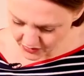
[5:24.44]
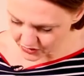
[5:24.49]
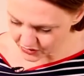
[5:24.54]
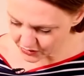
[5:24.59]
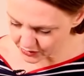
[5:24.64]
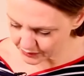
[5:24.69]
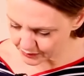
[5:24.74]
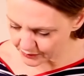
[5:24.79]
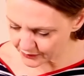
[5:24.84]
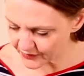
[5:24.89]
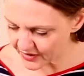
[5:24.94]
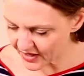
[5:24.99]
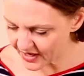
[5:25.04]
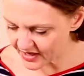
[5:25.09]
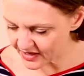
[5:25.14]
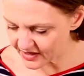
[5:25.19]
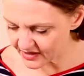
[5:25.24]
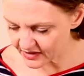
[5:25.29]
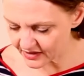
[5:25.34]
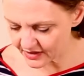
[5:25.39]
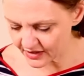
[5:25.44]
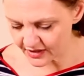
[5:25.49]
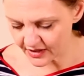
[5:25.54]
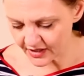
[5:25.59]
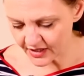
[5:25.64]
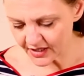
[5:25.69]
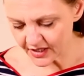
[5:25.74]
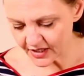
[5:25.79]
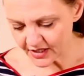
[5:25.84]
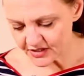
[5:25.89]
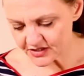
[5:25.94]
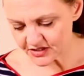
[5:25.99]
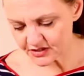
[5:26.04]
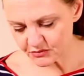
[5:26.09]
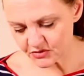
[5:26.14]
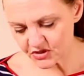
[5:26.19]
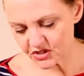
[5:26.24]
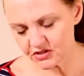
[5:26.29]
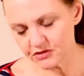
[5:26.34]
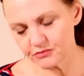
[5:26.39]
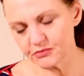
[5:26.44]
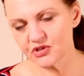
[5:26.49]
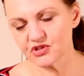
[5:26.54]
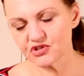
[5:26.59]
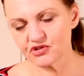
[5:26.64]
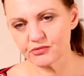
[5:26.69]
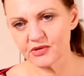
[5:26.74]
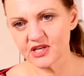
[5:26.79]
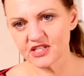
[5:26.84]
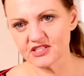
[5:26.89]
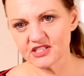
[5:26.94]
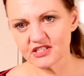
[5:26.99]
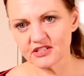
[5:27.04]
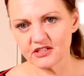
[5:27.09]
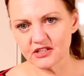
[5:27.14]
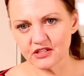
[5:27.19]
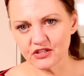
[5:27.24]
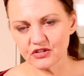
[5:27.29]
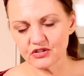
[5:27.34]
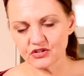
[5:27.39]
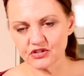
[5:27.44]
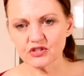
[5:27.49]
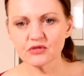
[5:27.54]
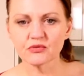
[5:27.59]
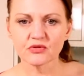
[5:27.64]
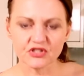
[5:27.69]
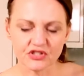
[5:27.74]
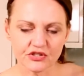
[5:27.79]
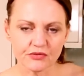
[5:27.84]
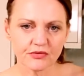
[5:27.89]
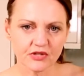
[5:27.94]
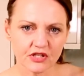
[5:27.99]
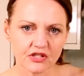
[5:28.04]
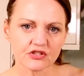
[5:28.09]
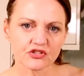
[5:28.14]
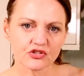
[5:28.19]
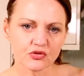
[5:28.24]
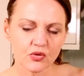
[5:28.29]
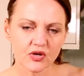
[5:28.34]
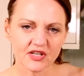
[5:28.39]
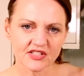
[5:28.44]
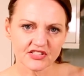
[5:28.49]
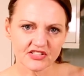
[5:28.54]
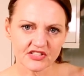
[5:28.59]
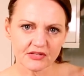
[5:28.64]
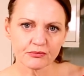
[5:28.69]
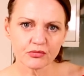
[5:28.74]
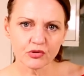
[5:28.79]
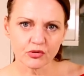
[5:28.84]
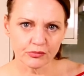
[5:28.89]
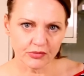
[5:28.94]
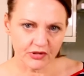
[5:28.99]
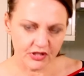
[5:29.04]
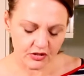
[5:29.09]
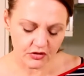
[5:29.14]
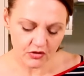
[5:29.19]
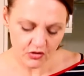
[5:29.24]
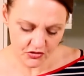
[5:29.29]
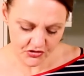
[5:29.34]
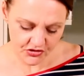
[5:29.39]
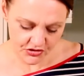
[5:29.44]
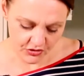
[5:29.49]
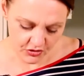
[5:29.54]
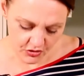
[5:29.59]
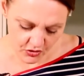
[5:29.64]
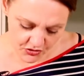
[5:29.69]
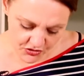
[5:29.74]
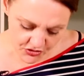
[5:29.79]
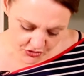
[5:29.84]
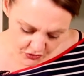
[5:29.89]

on a cake, sometimes the most dramatic thing you can do is something that's quite simple, but lots and lots